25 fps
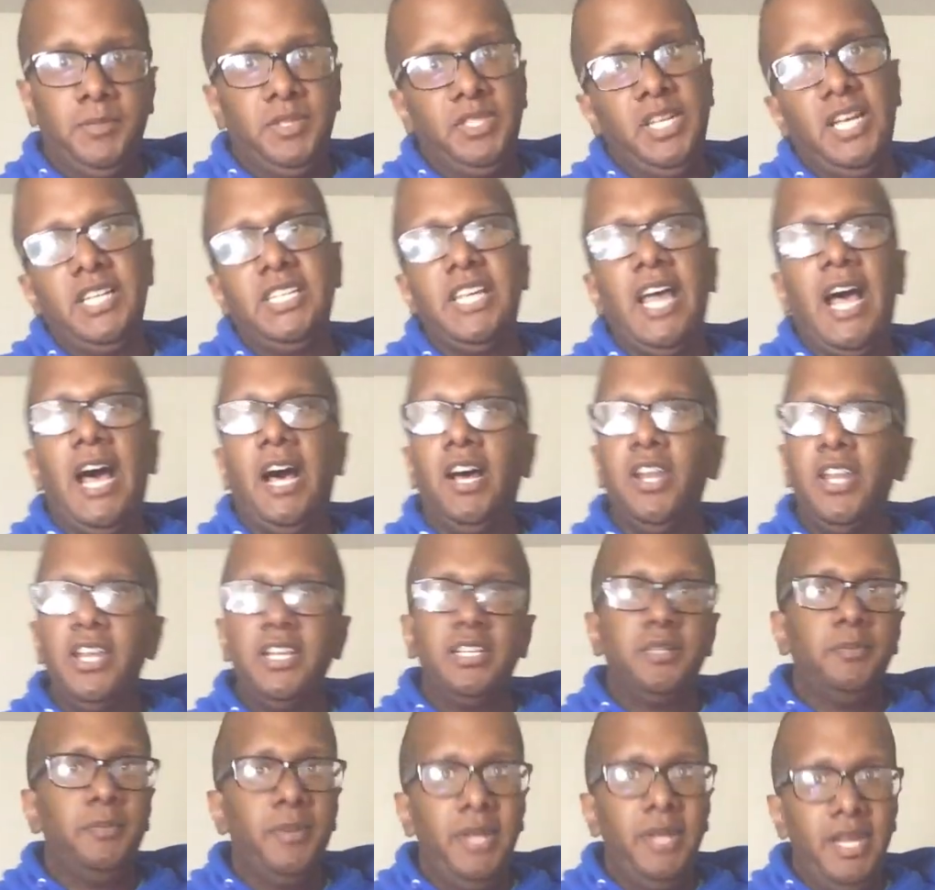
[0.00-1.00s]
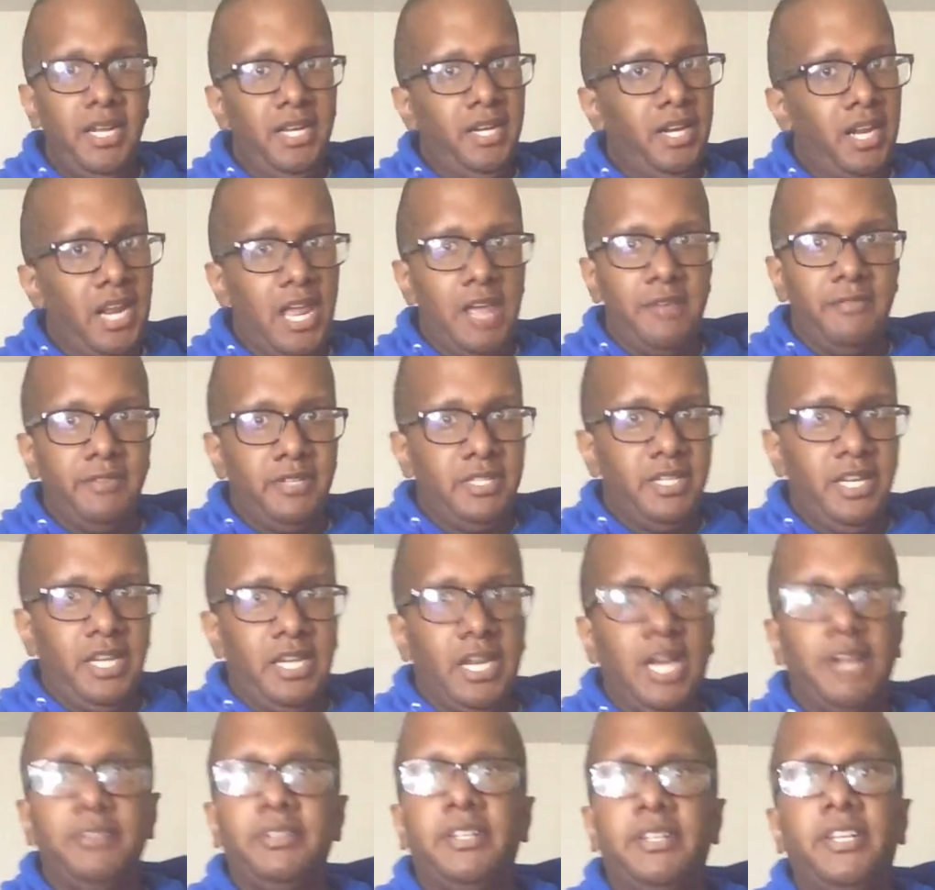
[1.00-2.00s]
That's how it is me and everything.
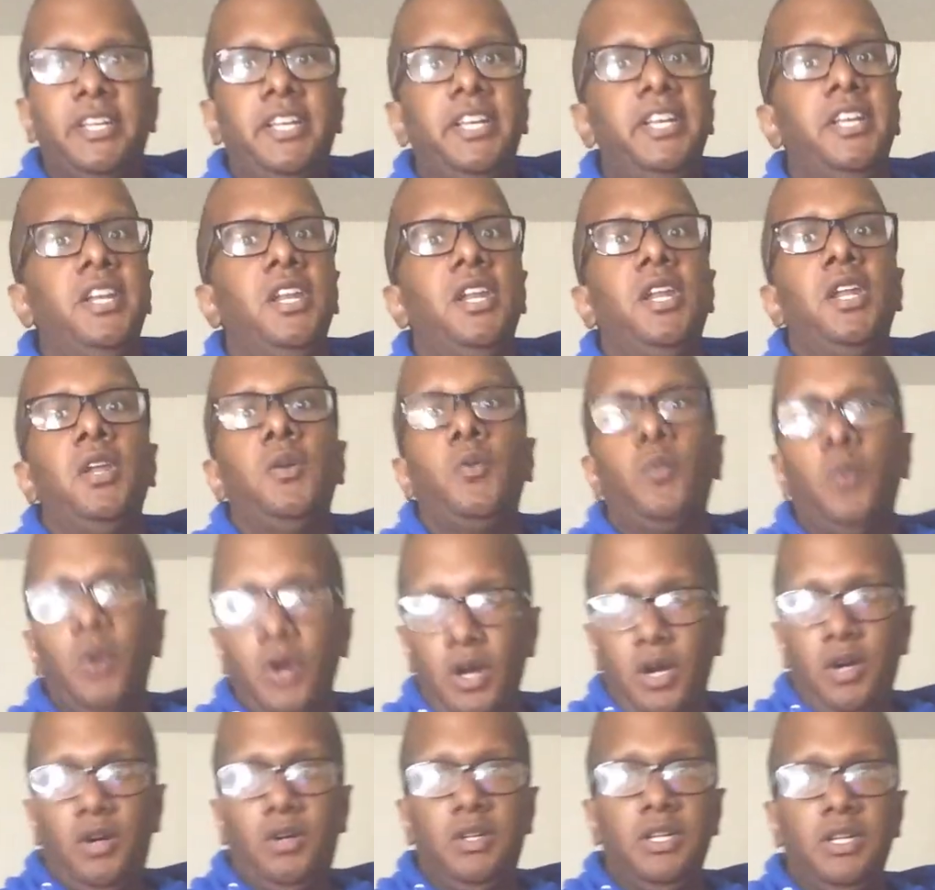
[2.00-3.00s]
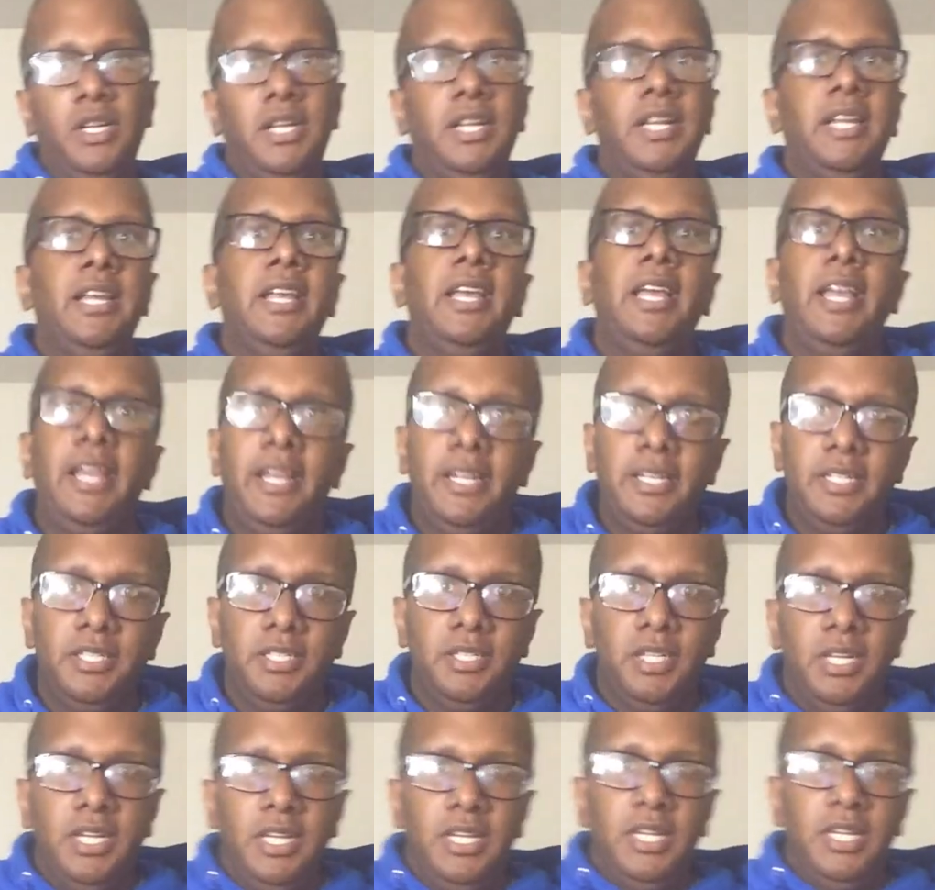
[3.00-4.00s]
I'm king of the world, and